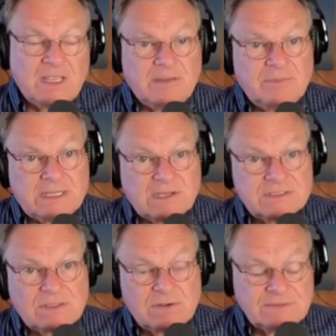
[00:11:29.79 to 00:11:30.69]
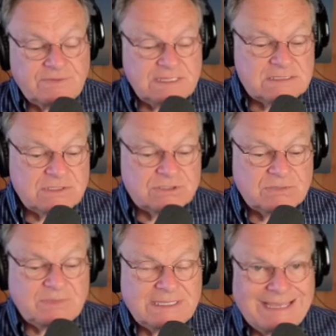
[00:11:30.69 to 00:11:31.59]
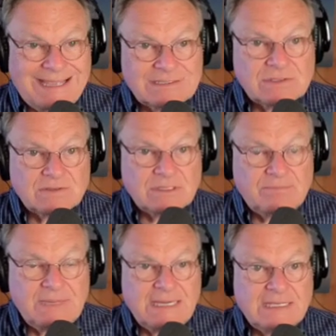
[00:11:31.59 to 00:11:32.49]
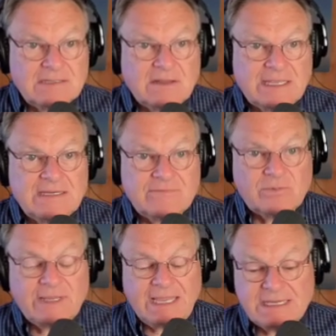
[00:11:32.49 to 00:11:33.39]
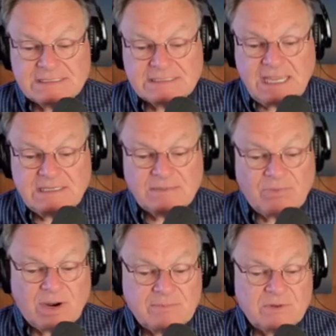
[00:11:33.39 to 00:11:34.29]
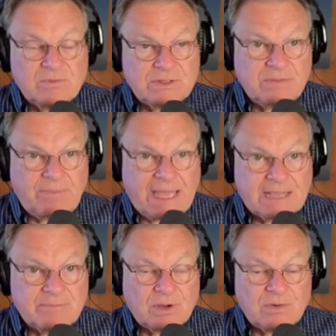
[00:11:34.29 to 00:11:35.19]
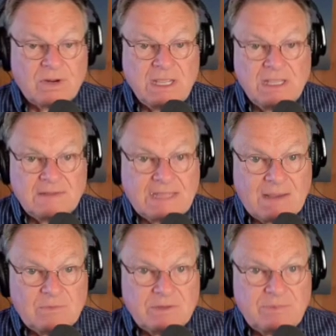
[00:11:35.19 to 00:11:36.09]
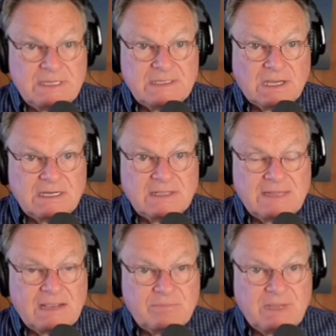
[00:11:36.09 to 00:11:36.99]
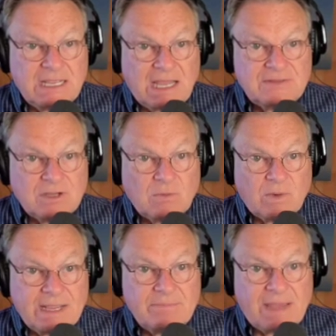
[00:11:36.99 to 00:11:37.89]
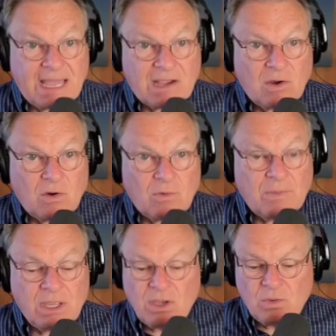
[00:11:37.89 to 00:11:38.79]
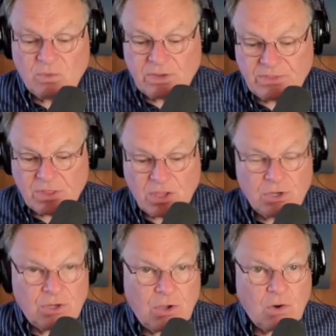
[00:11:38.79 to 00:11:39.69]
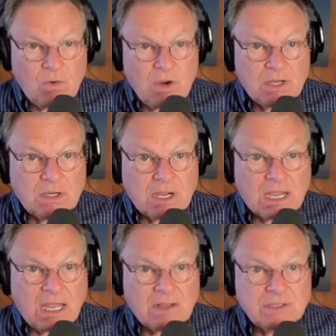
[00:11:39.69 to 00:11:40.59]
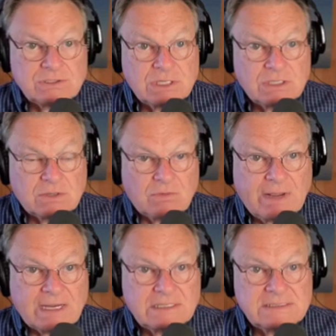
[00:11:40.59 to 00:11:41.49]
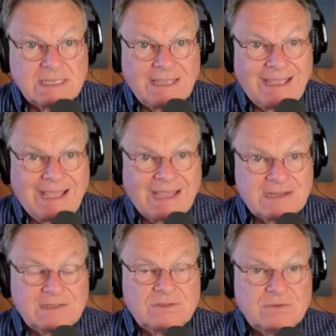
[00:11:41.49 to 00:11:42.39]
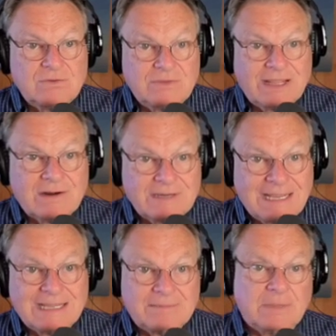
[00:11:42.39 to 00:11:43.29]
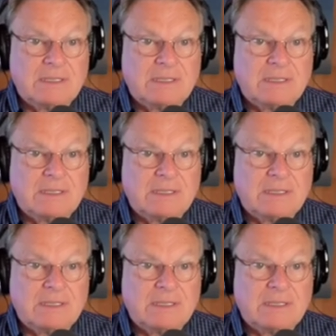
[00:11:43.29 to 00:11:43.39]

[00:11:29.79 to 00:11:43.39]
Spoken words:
Because those visas should be canceled immediately, and if we had a State Department with a backbone, that would be done, and they'd be on their way back home with no college credits added to their name.